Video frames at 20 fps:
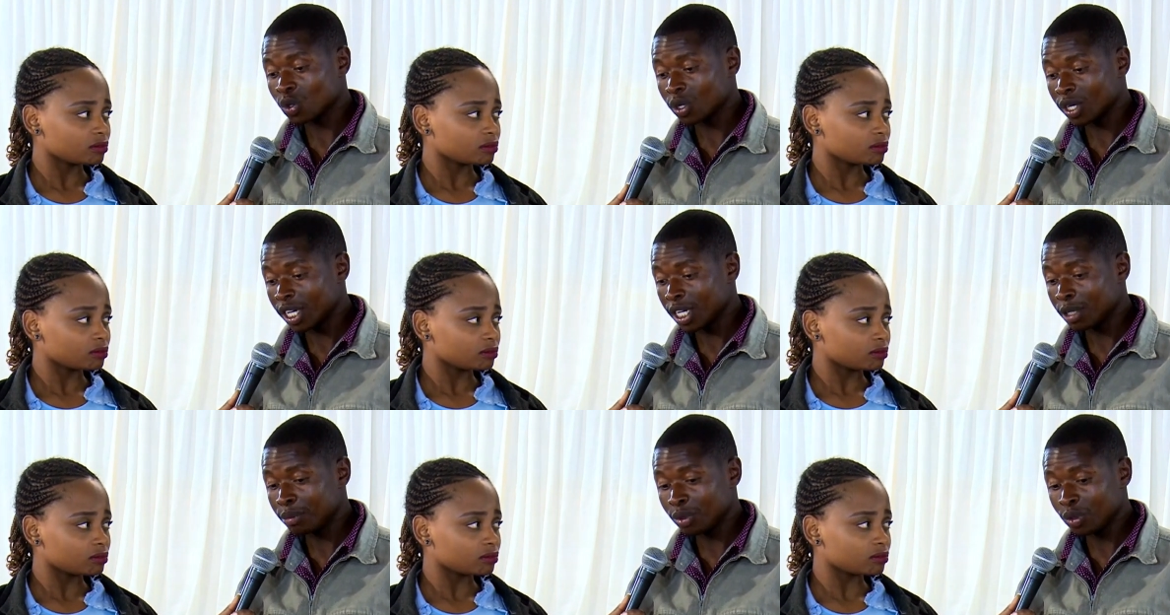Speaker 1: to
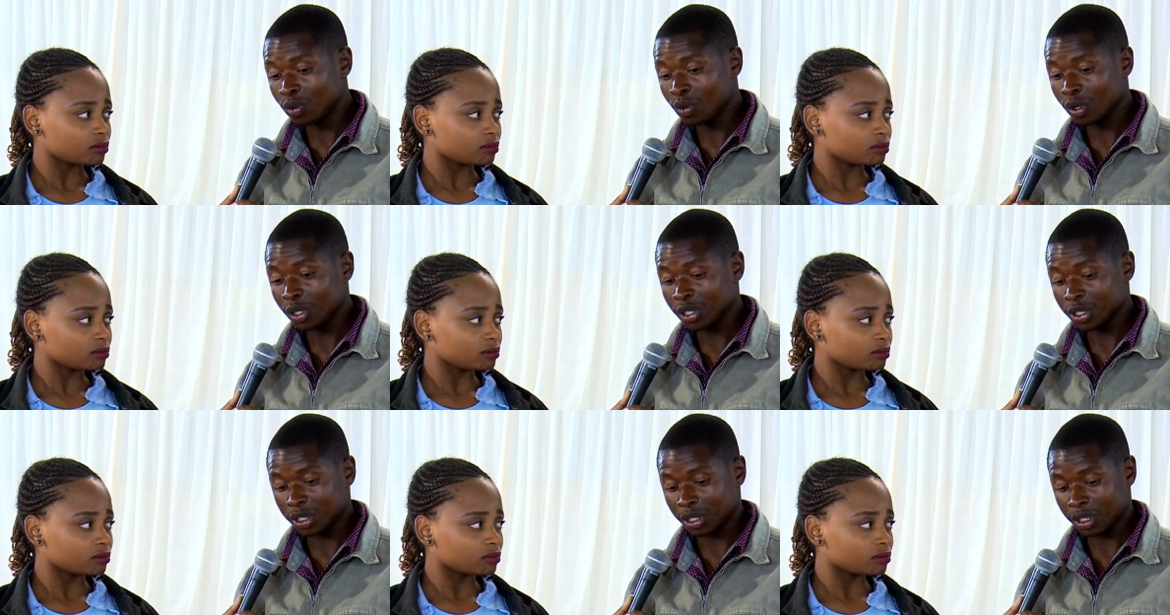learn
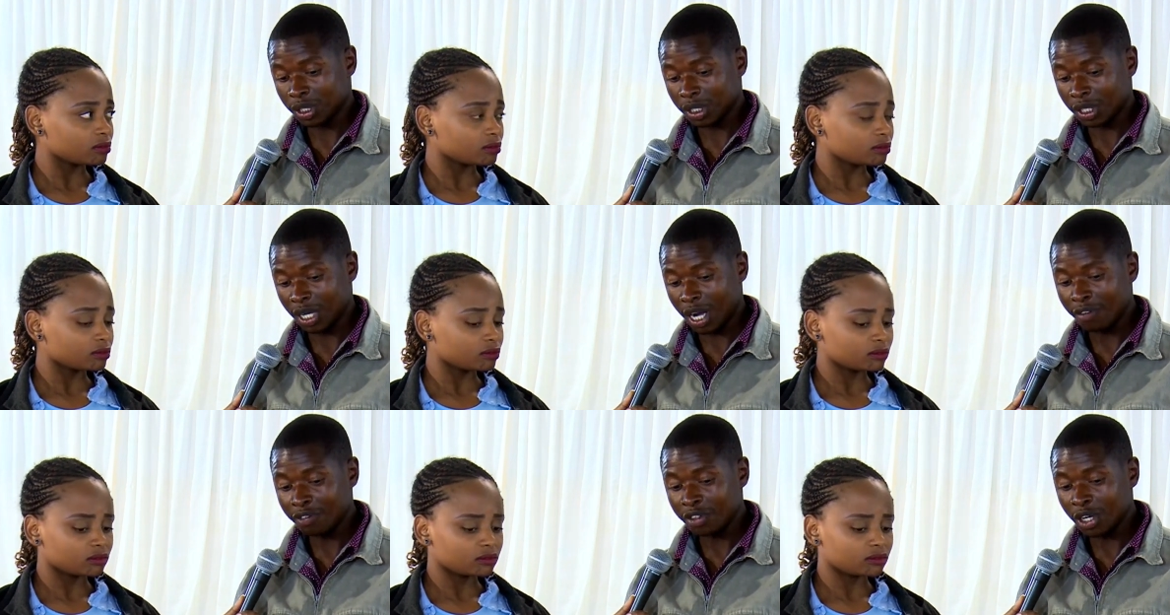because
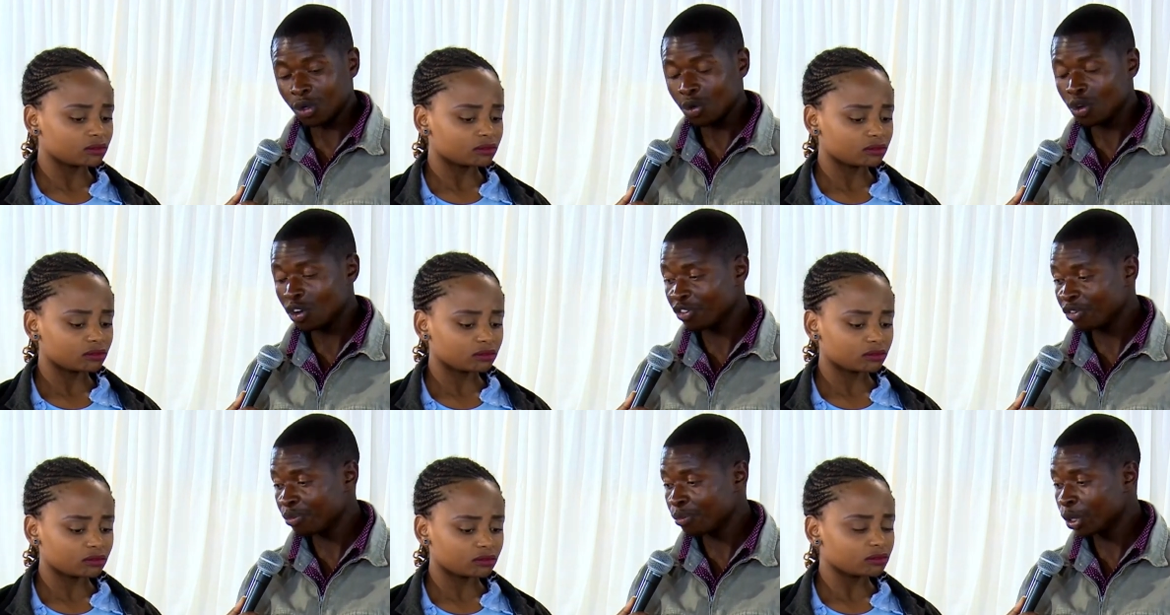after
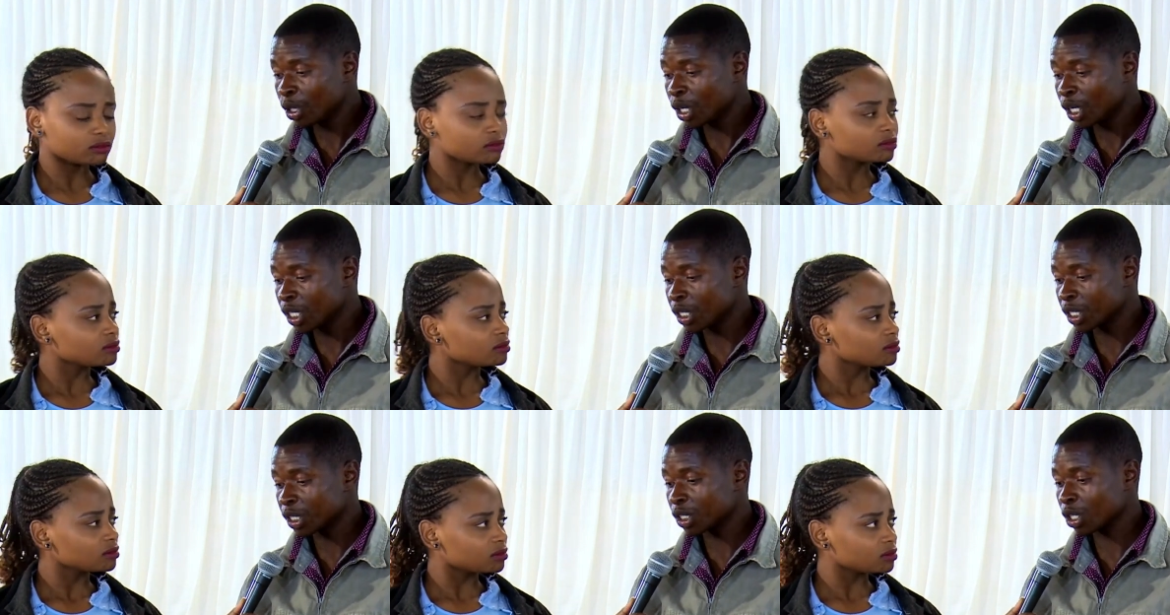we became
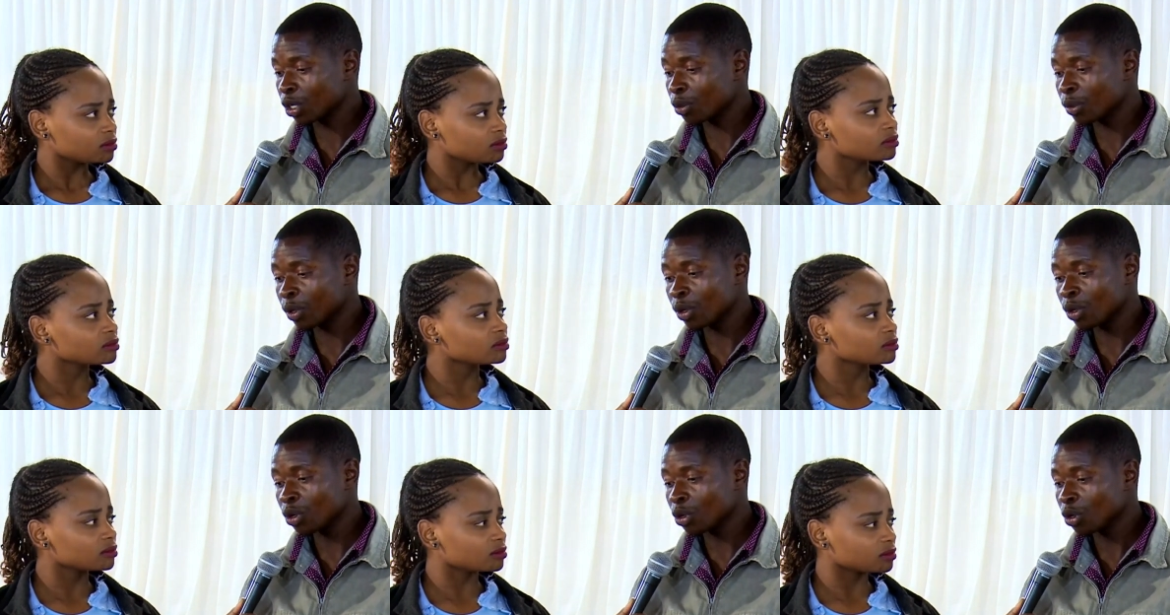a
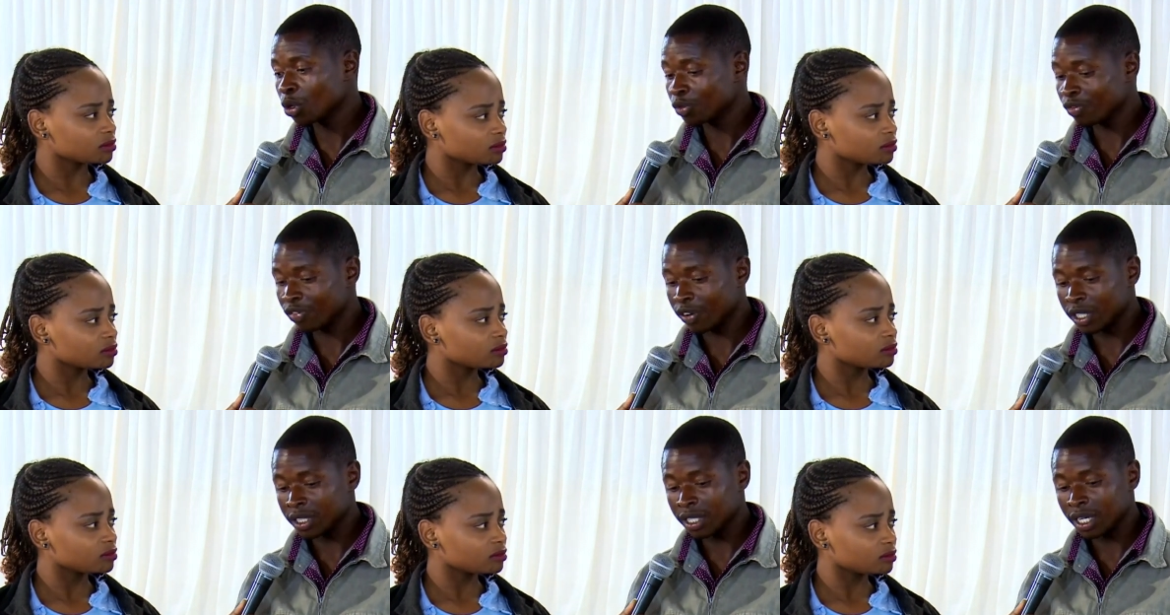sample, we
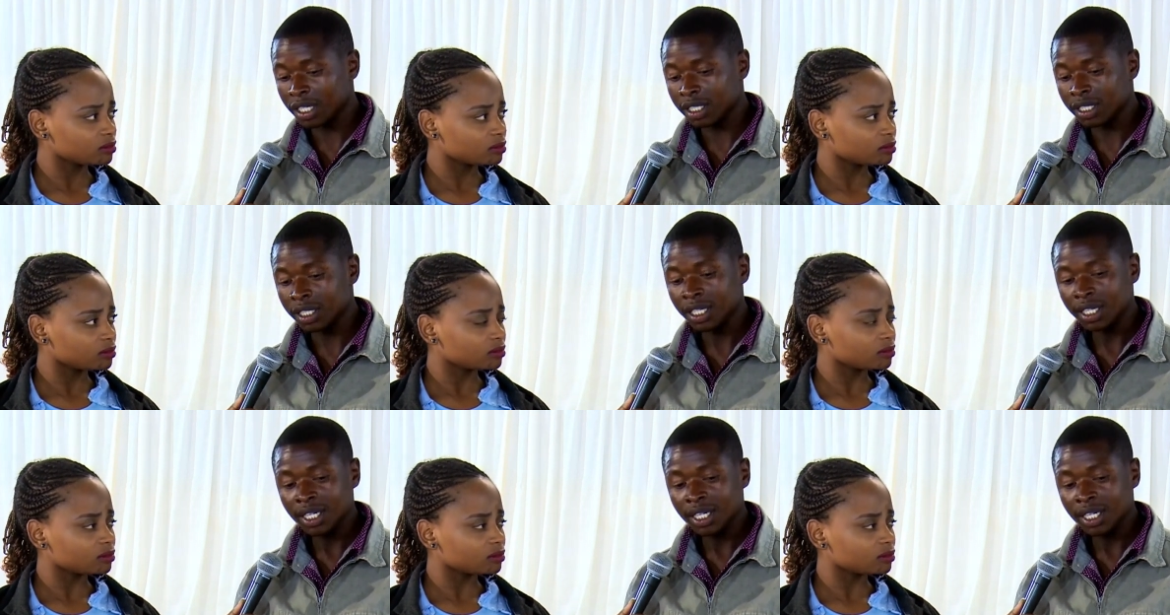found that